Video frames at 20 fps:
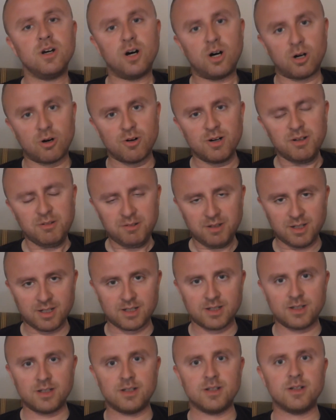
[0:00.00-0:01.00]

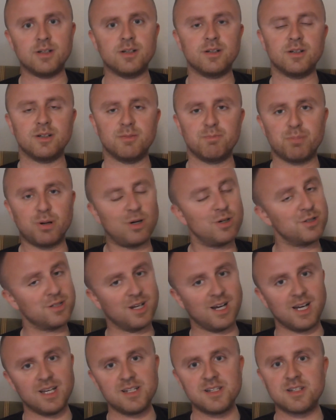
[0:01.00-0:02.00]
horror
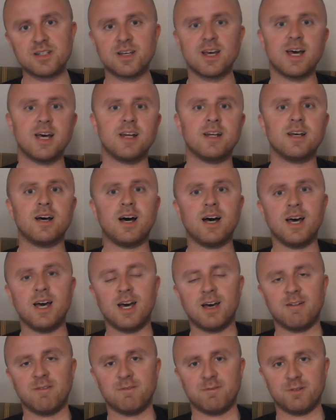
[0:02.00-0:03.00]
poltergeist, and I
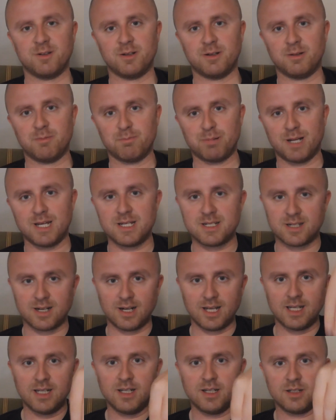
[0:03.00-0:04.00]
have placed a
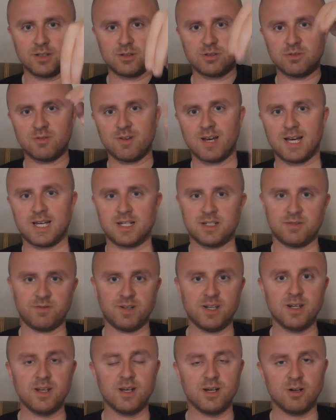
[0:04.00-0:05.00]
link to that
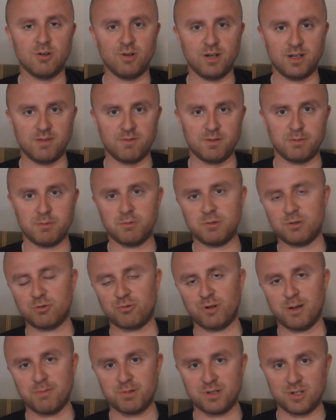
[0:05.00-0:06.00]
video in the
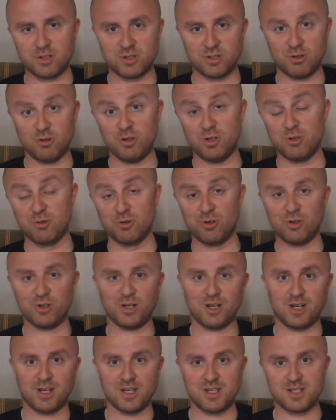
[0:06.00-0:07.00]
description, so you
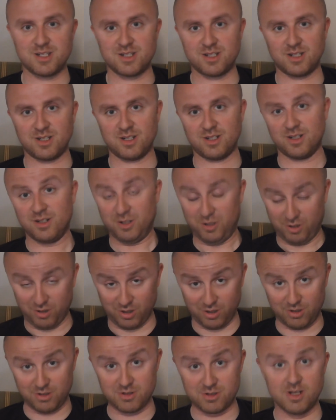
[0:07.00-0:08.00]
guys and
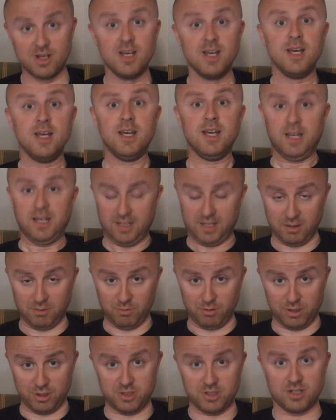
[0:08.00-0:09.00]
girls, can
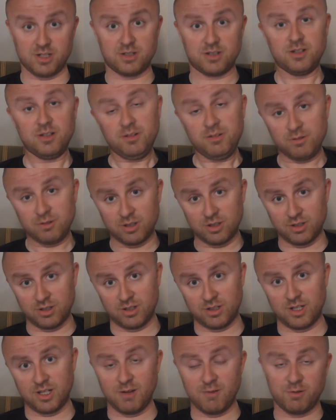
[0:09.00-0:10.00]
watch it
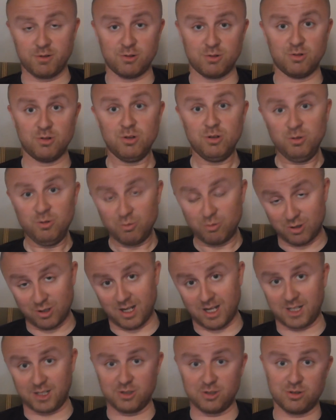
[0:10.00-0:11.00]
if you would
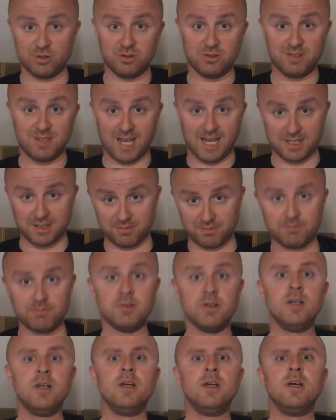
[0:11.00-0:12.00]
like to do that.
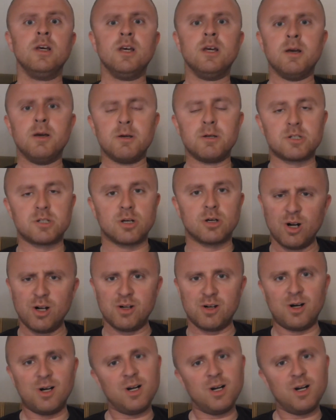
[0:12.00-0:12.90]
So all in